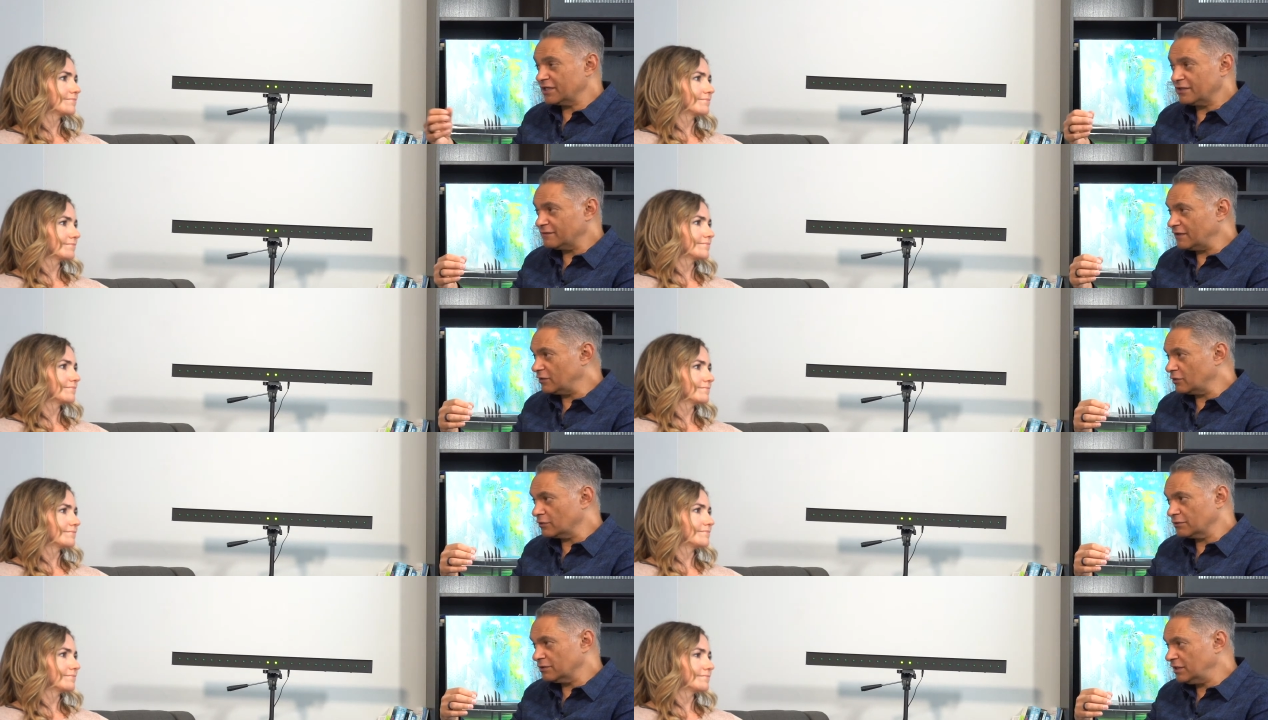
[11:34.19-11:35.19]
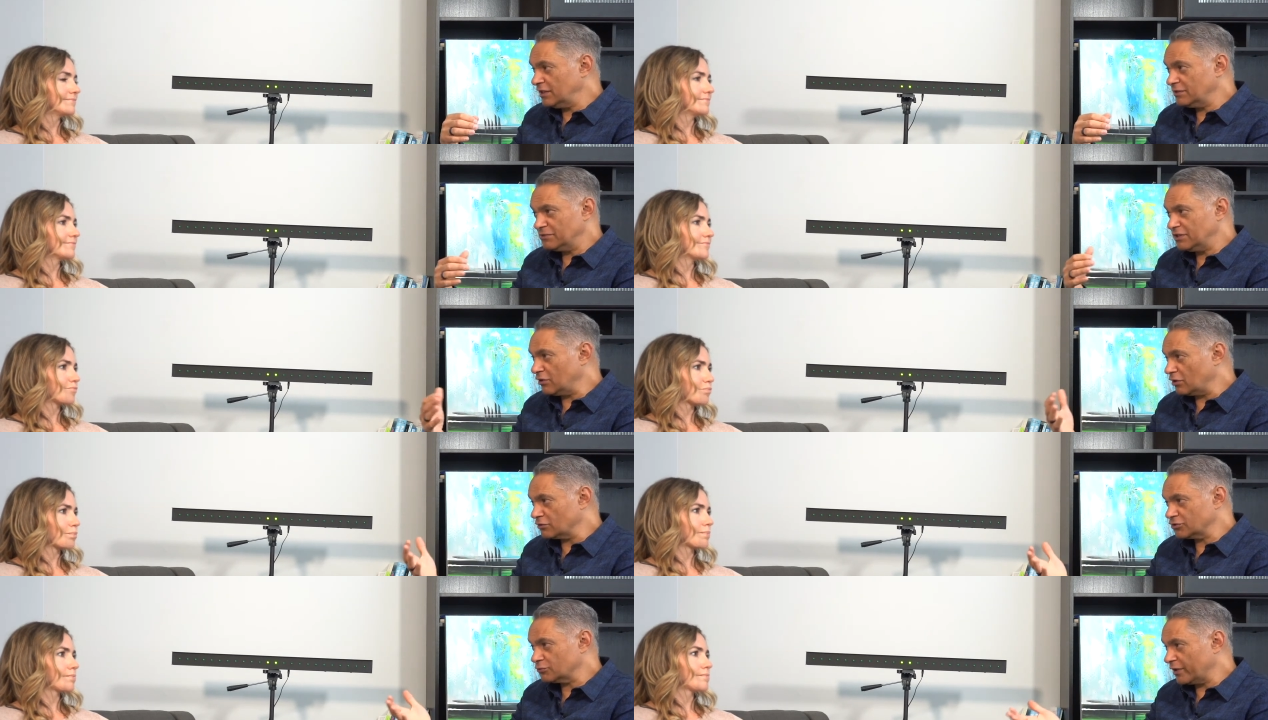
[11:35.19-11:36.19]
Speaker 1: that they are
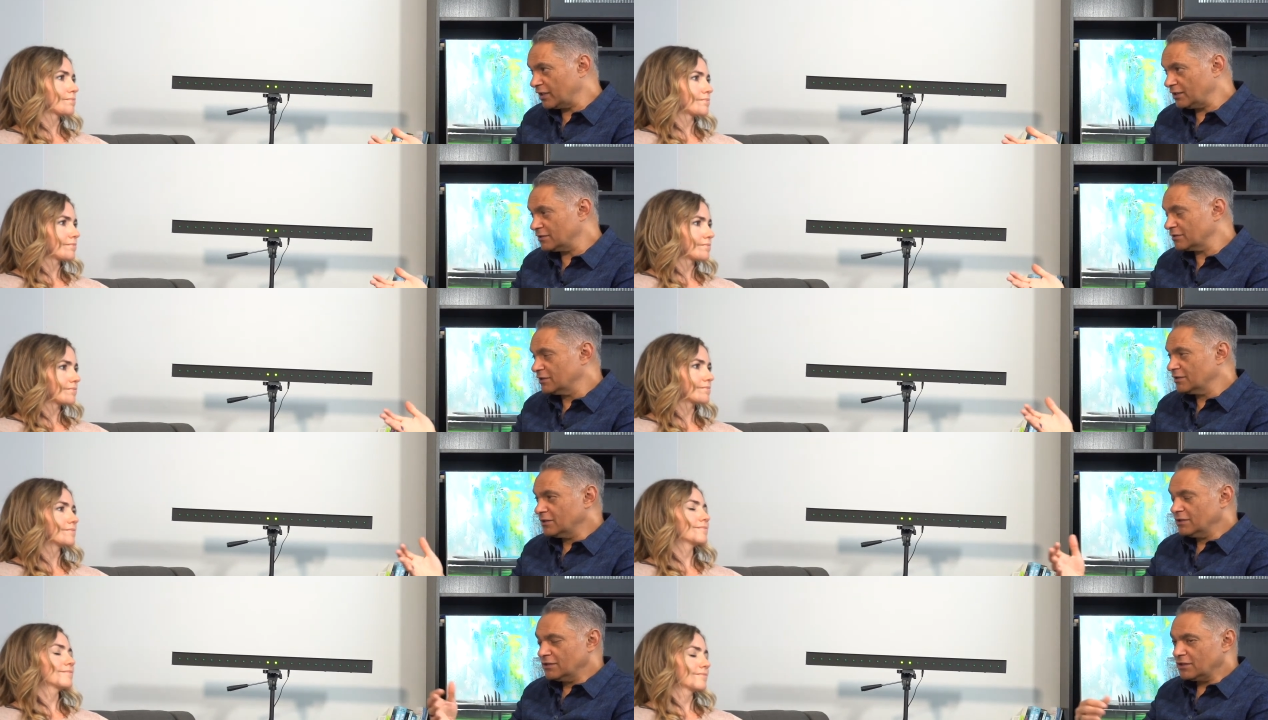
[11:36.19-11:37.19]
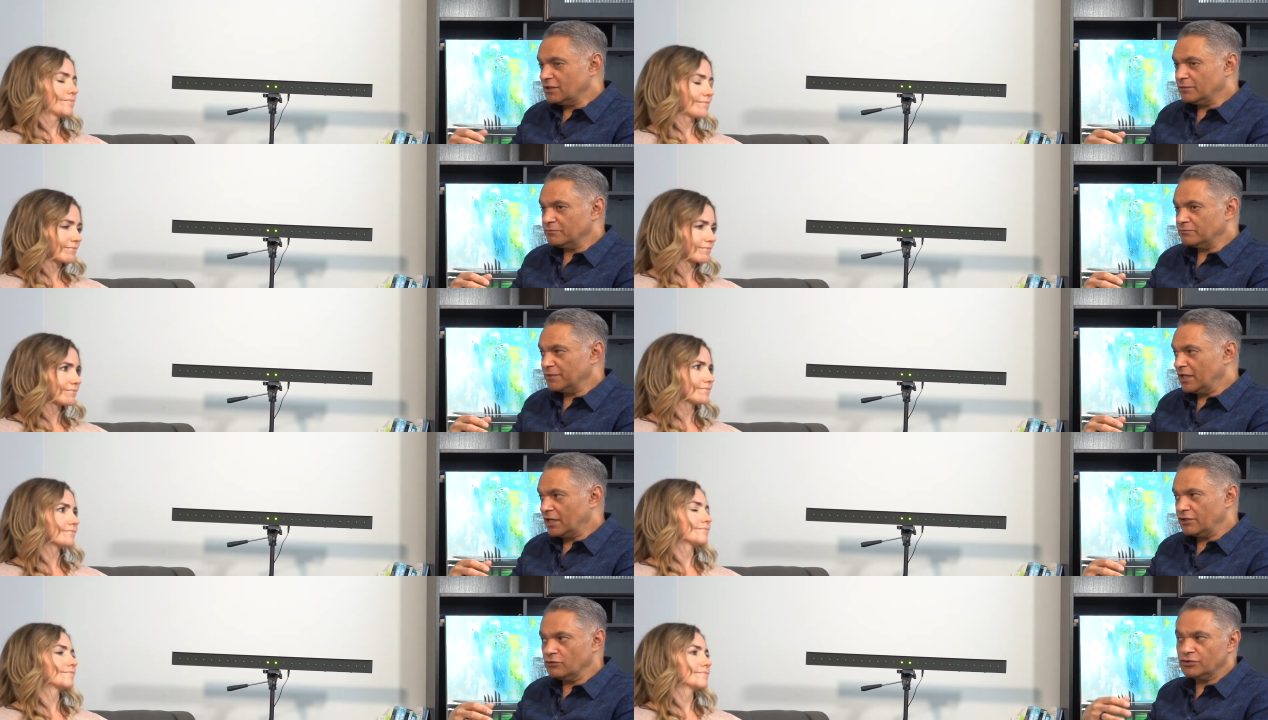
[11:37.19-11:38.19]
EMDR trained. Mm-hmm. Um, and
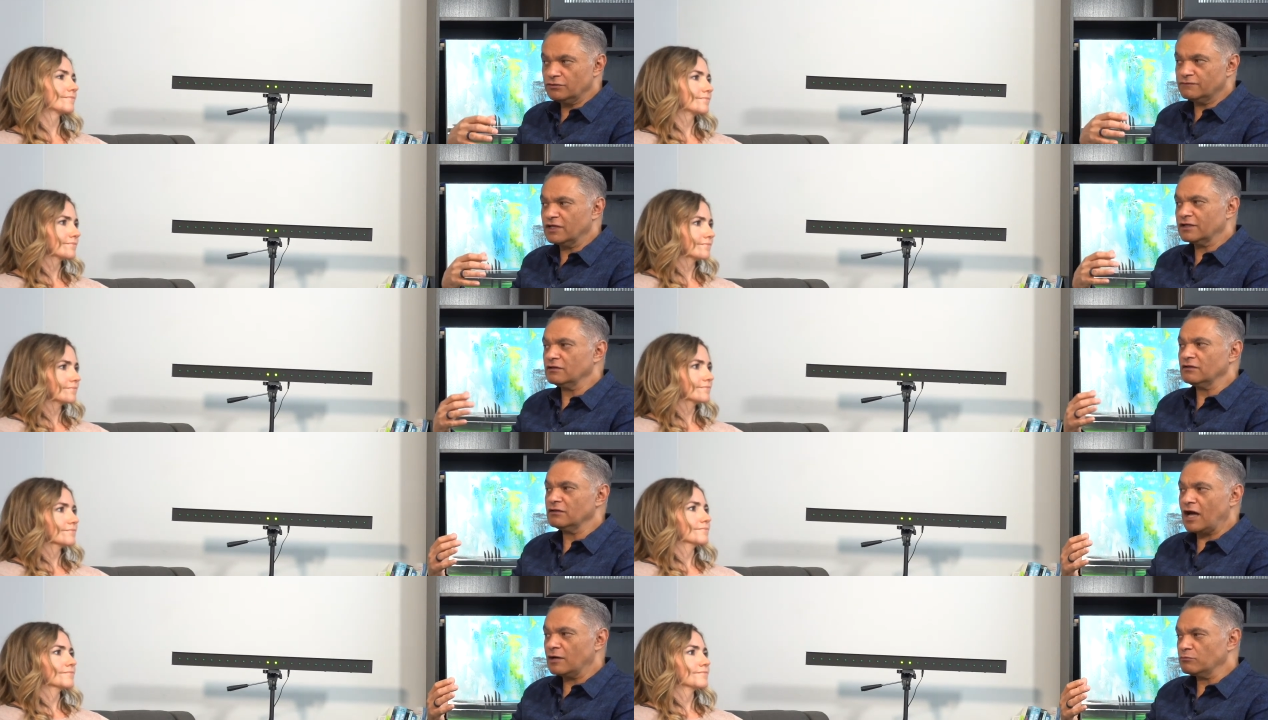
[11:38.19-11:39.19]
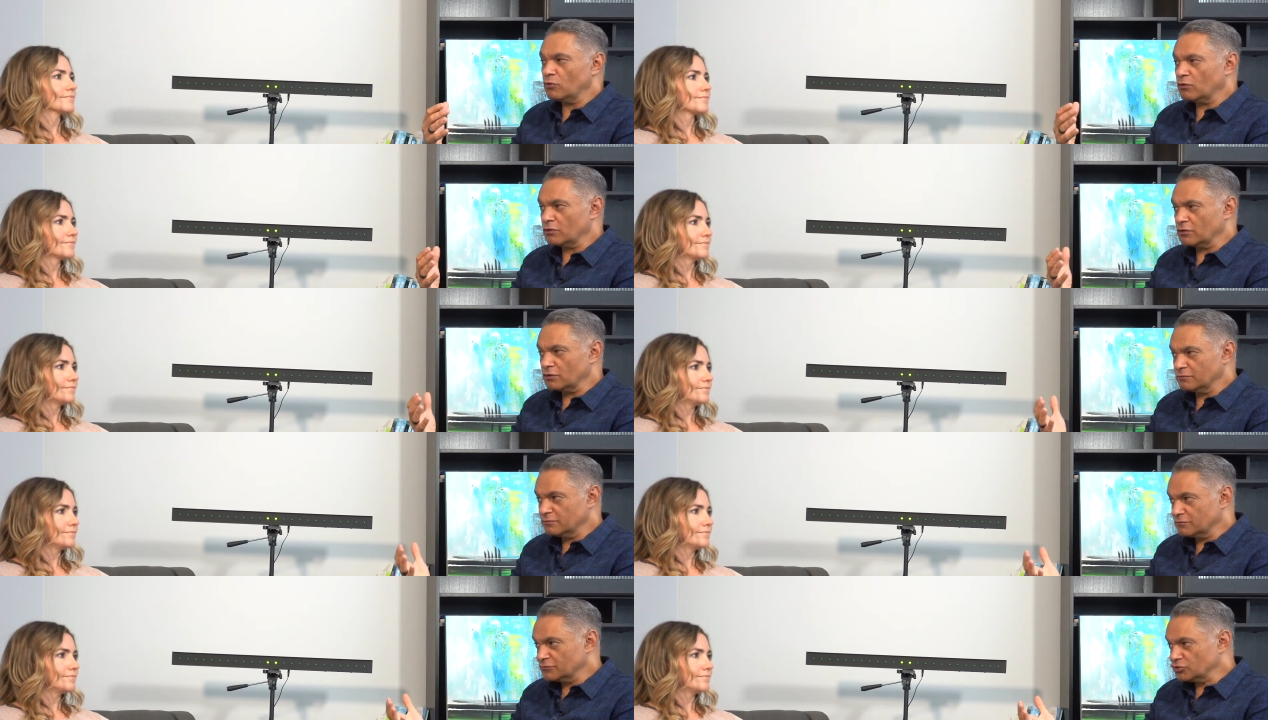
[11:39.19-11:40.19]
I know you've done a lot more
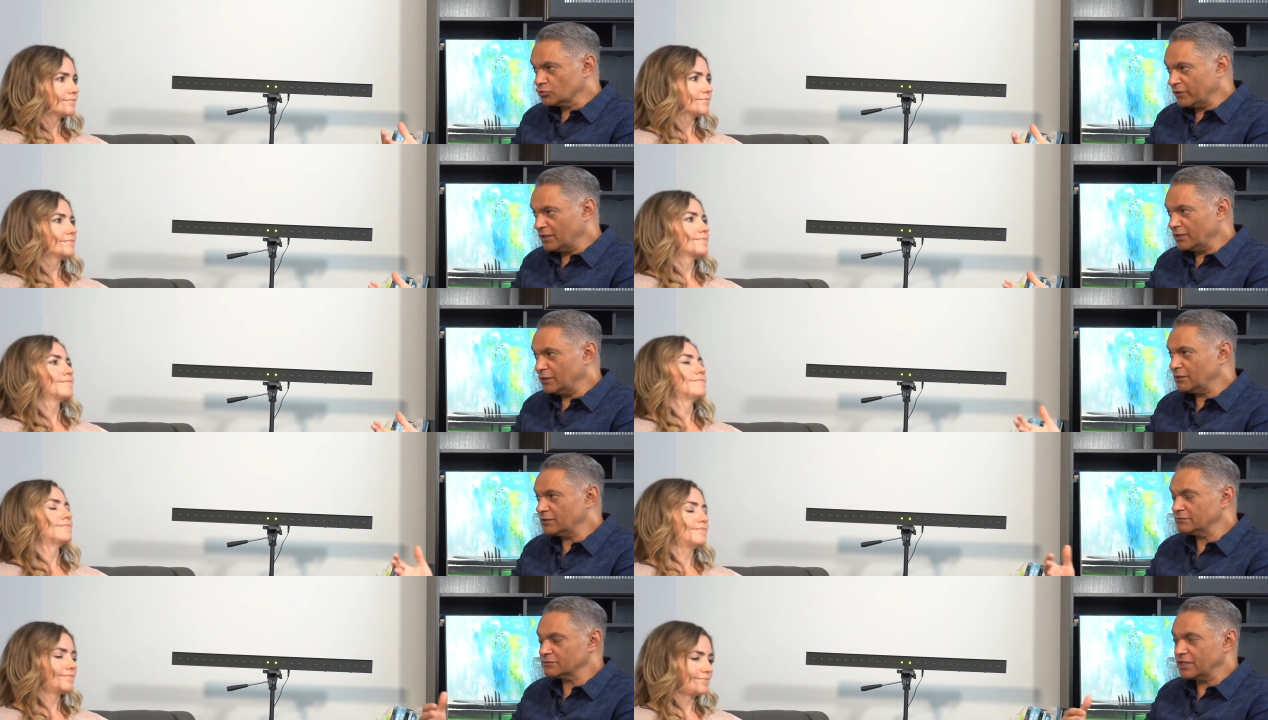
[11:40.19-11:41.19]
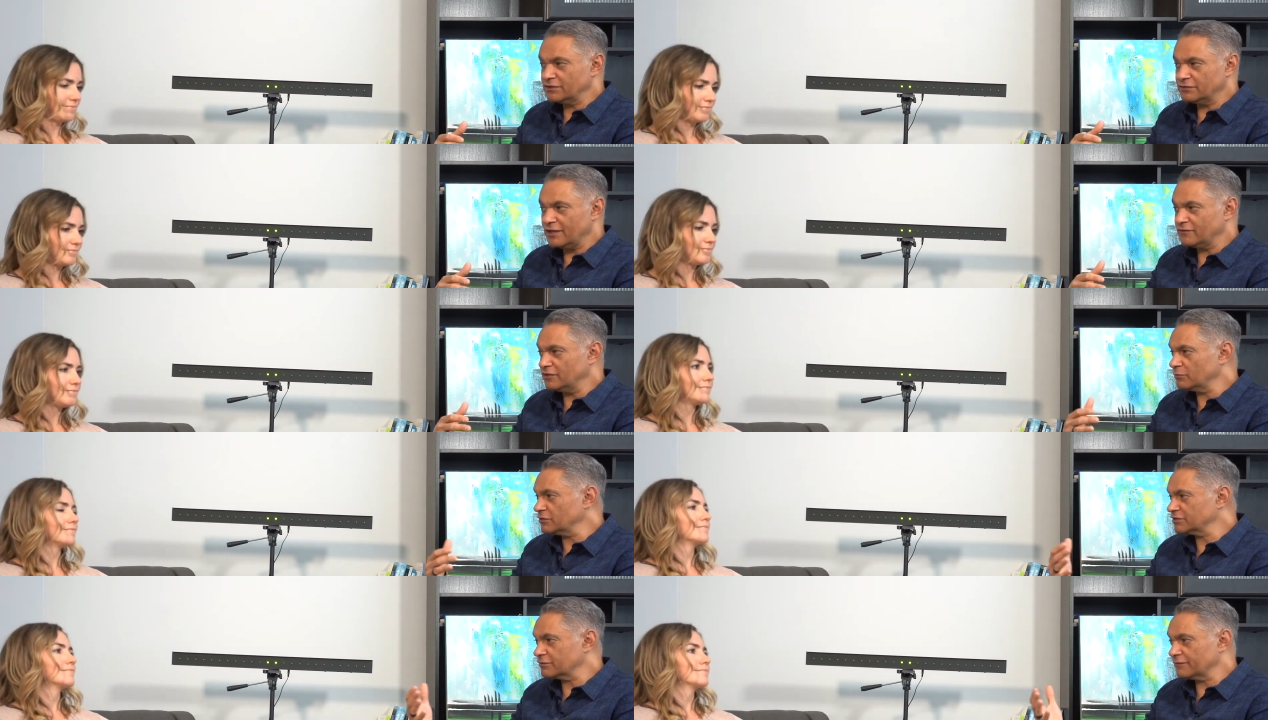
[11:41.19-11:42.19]
training and, and you have a number
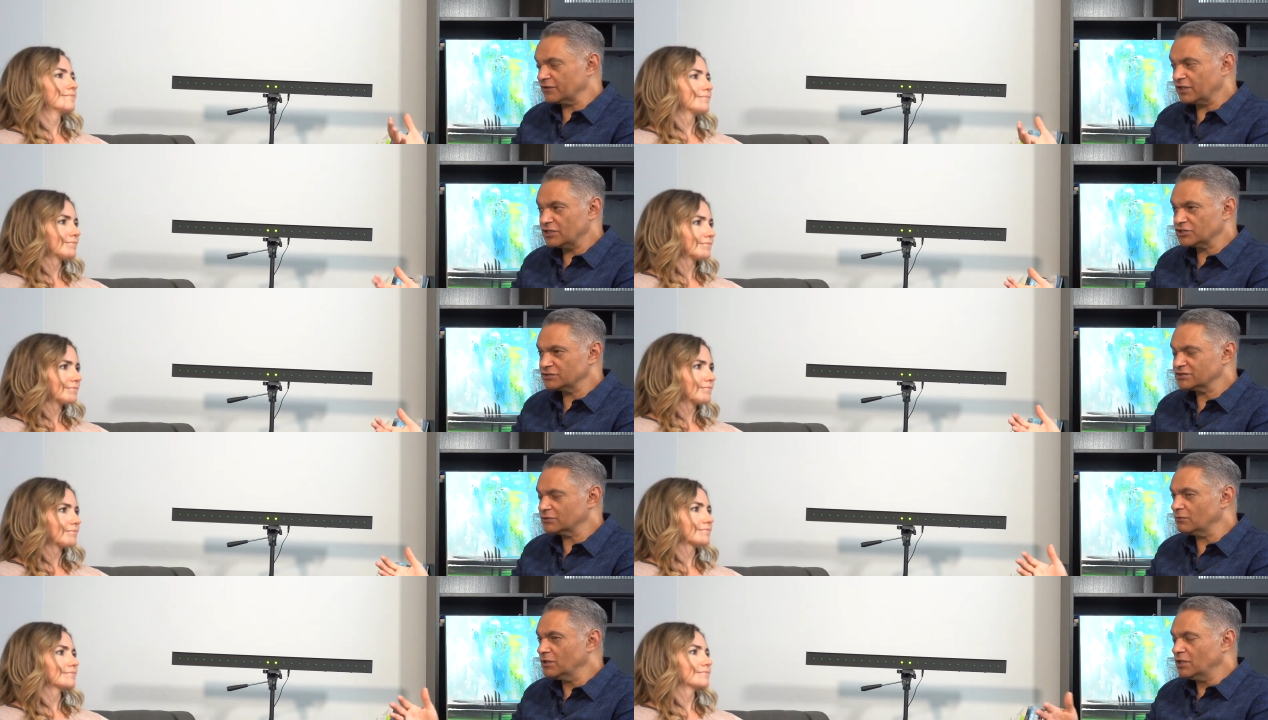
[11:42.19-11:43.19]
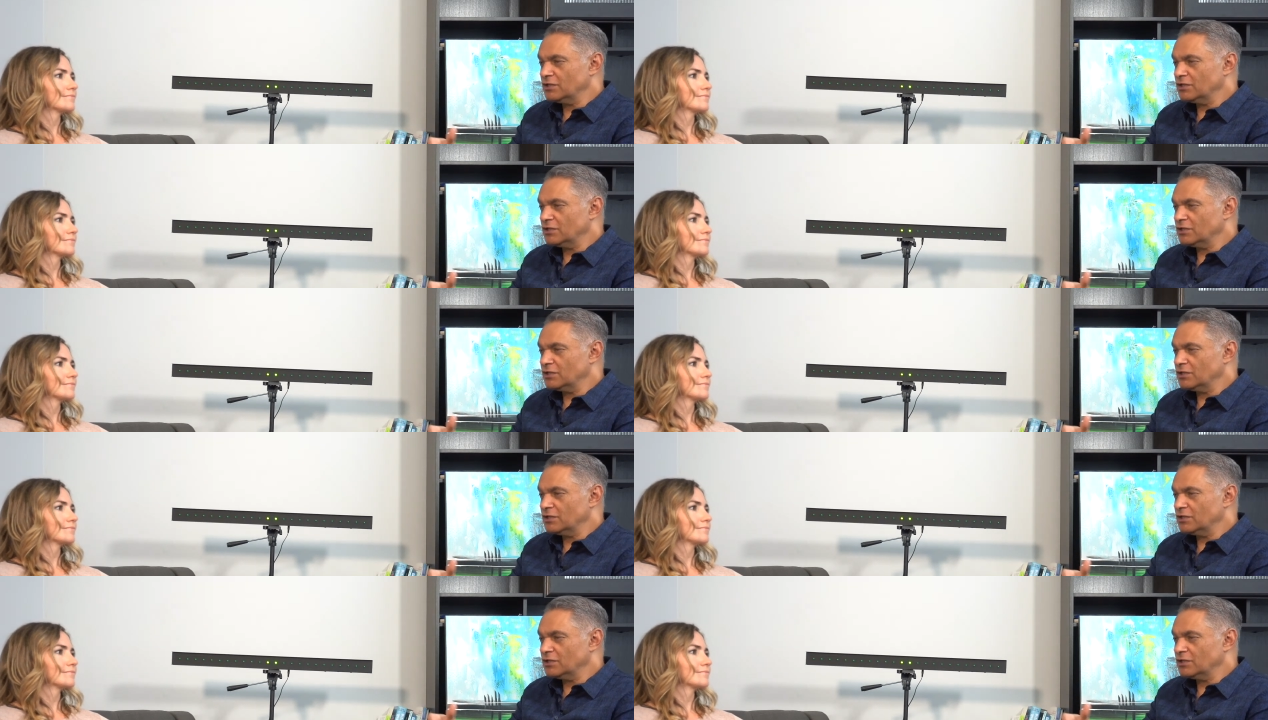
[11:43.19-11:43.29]
of certifications. So